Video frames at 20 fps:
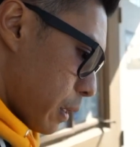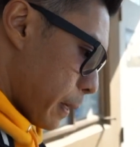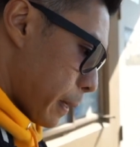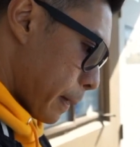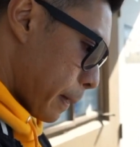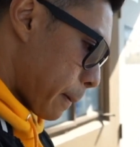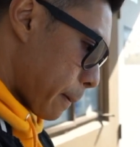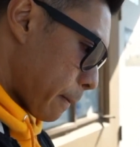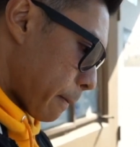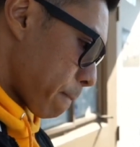
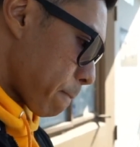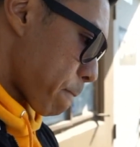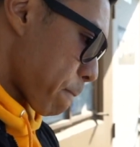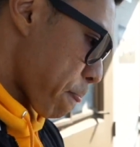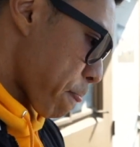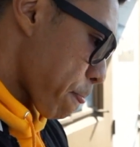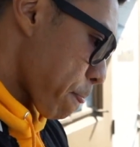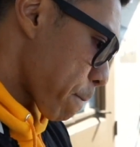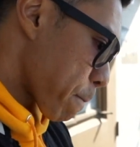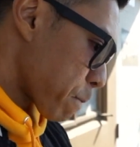you know,
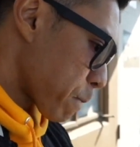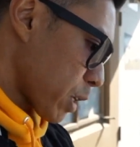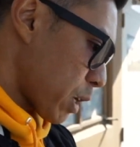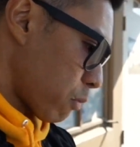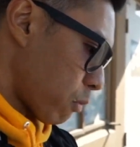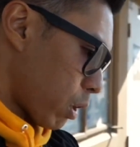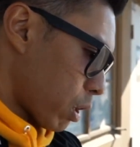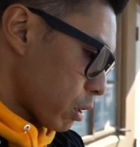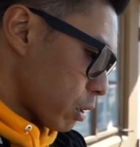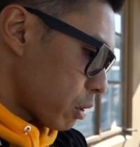
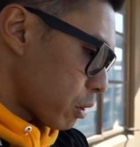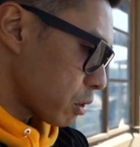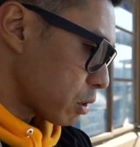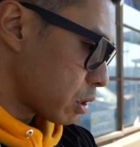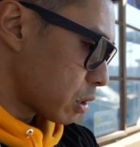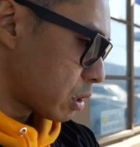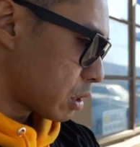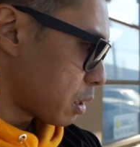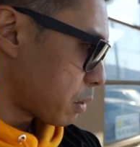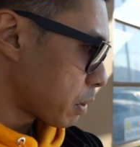one of
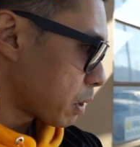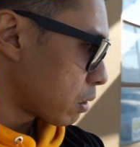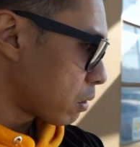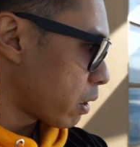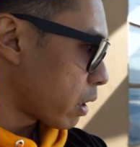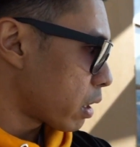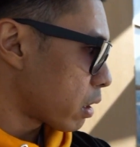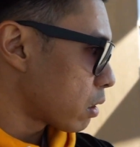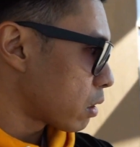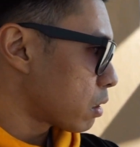those typical
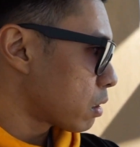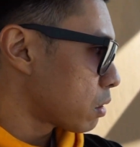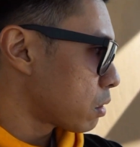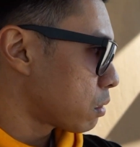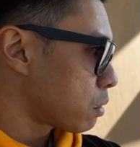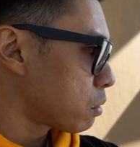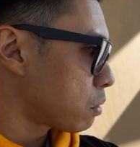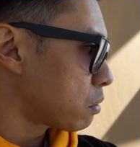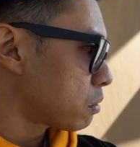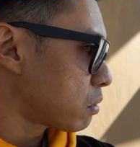
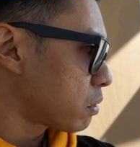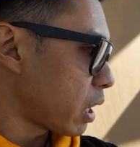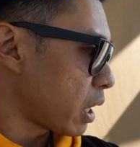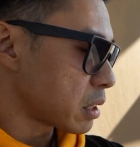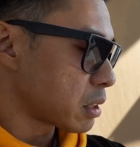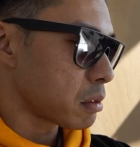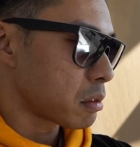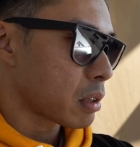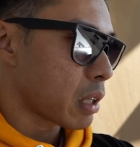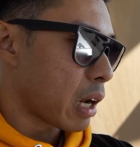Aero
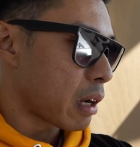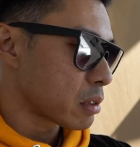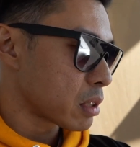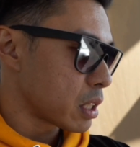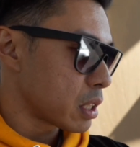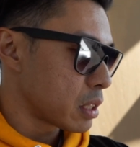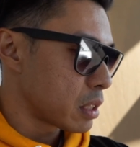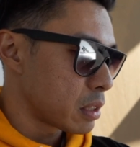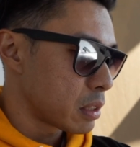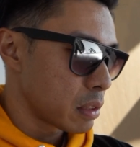
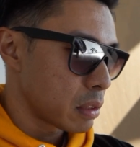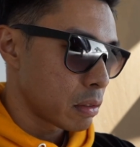S2000